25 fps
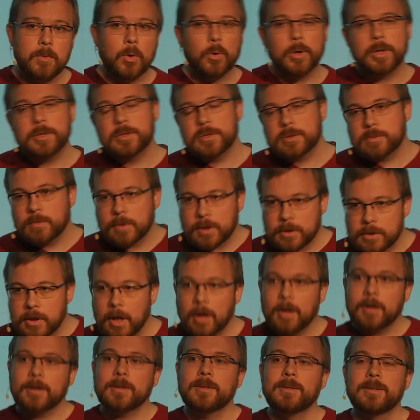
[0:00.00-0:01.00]
or you just want to
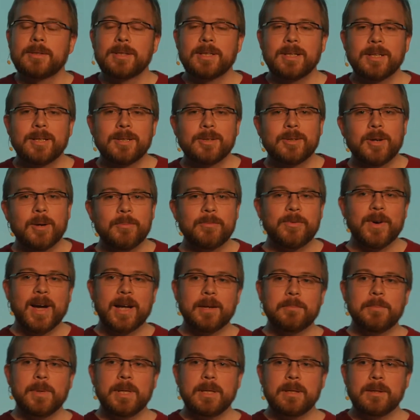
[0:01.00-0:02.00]
talk, come
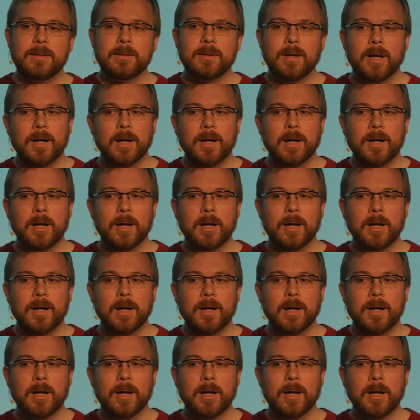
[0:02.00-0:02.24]
find me.